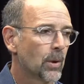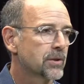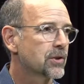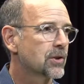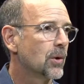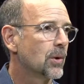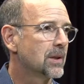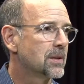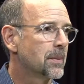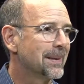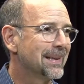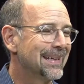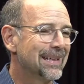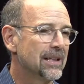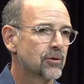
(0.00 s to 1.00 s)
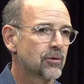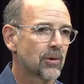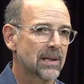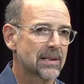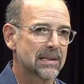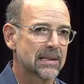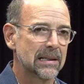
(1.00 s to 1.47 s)
What's going to be
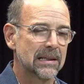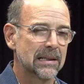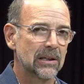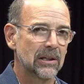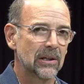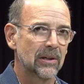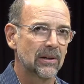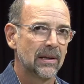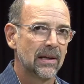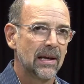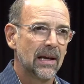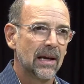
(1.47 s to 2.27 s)
interesting here?